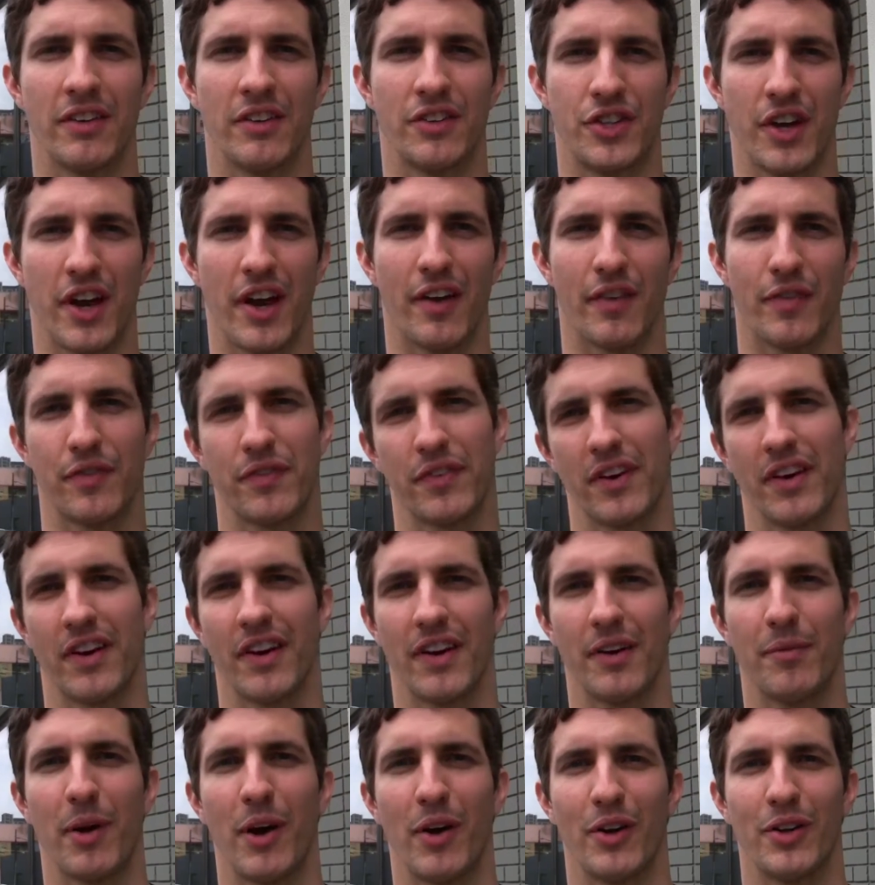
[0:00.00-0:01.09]
Jeff,
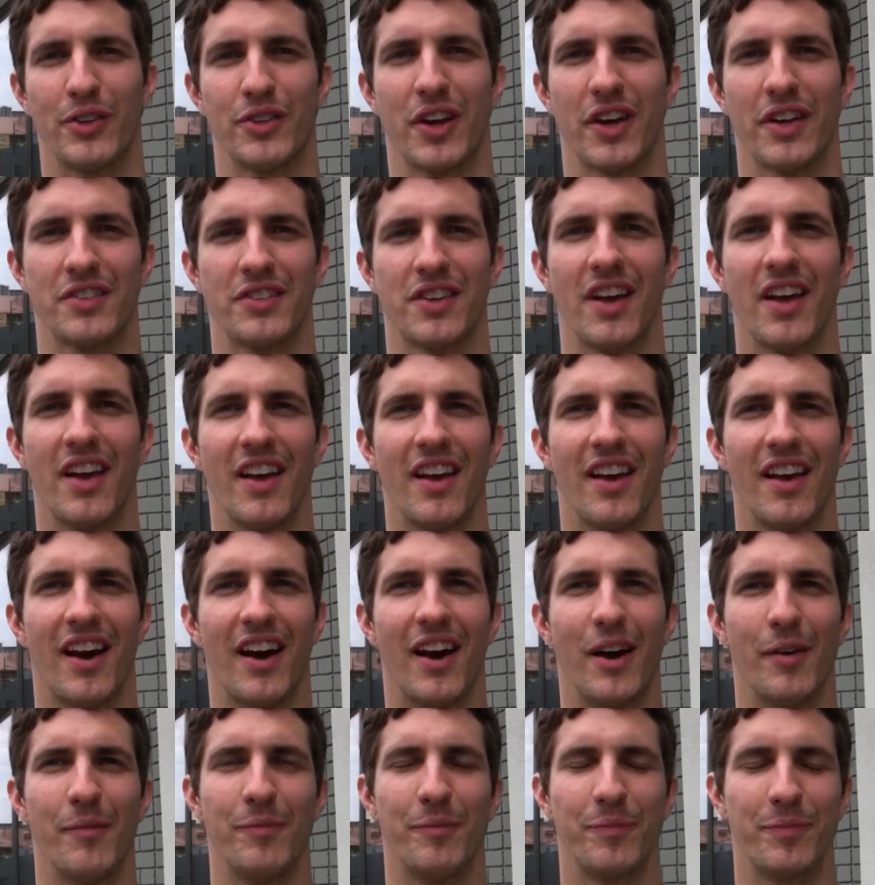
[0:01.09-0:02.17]
I
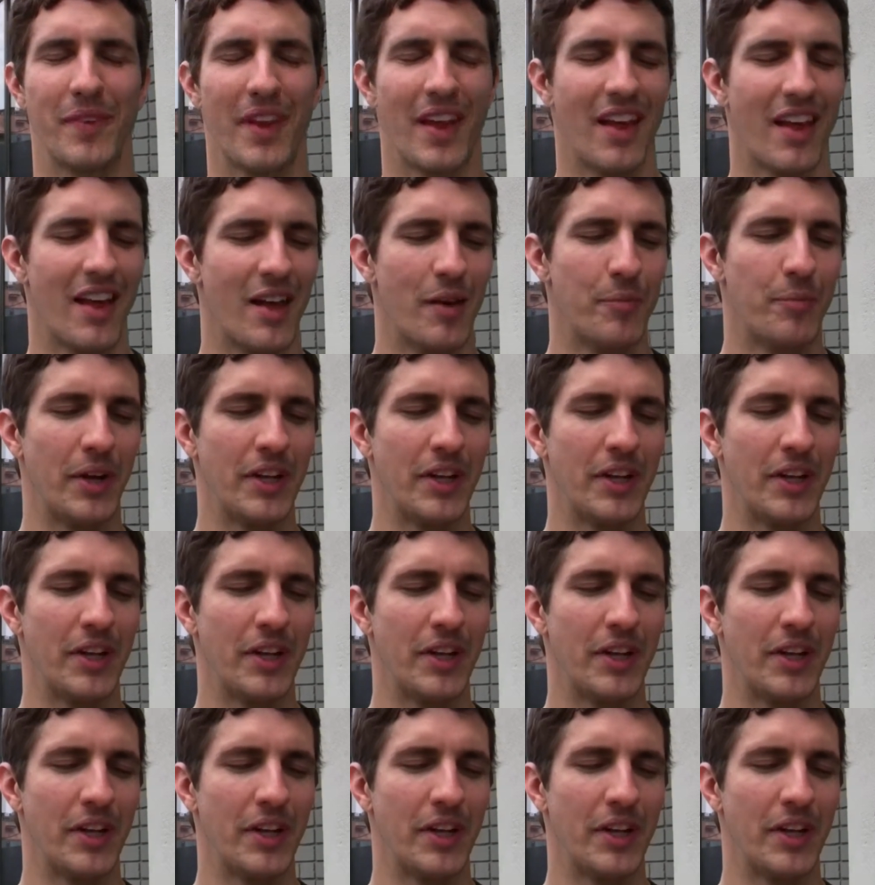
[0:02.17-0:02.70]
apologize.